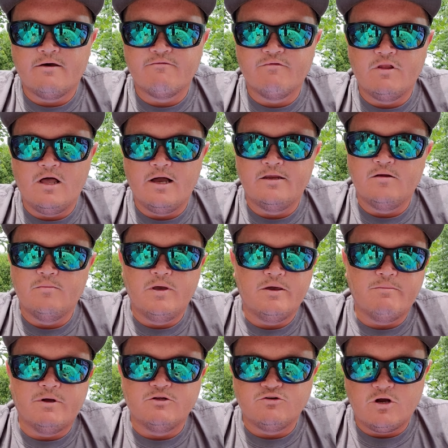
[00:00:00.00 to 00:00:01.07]
line to make
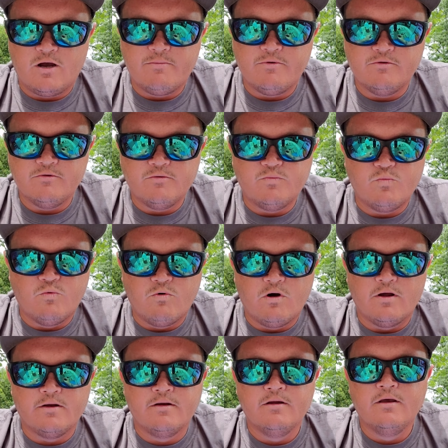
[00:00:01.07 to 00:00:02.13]
my dropper loop
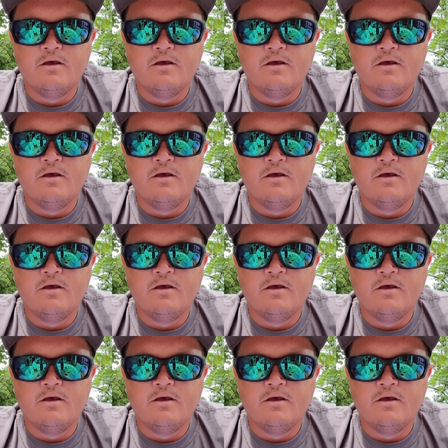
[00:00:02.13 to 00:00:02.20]
1,